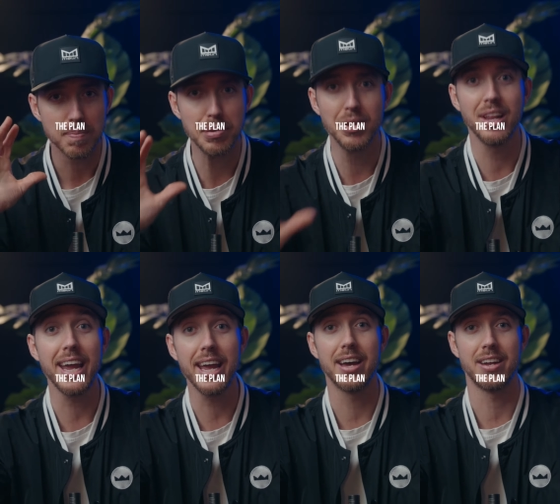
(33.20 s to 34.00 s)

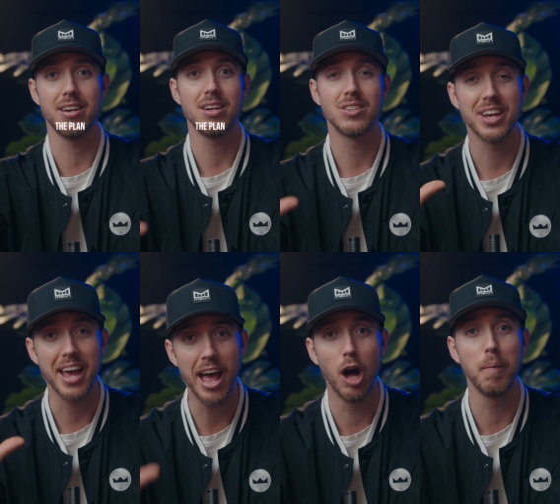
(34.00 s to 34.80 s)
plan to
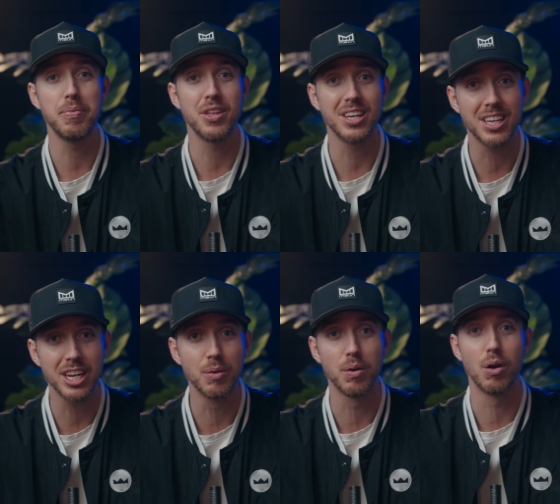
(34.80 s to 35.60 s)
help the
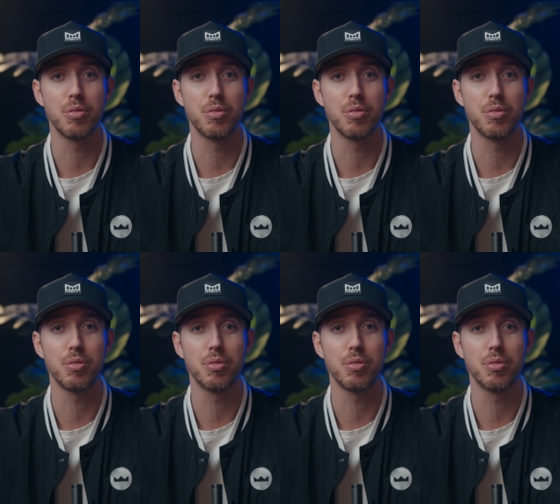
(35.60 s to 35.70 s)
hero